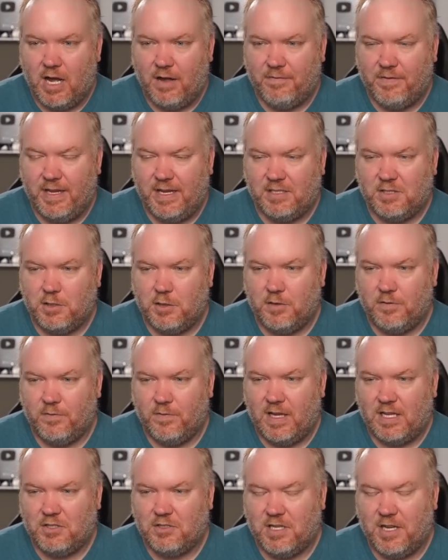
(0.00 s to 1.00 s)
of the Institute
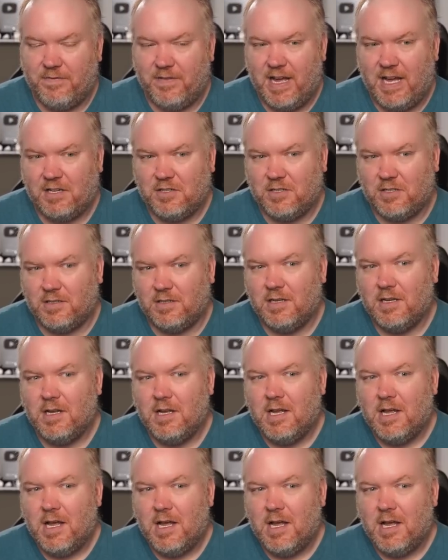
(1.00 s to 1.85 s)
of Legislative Action.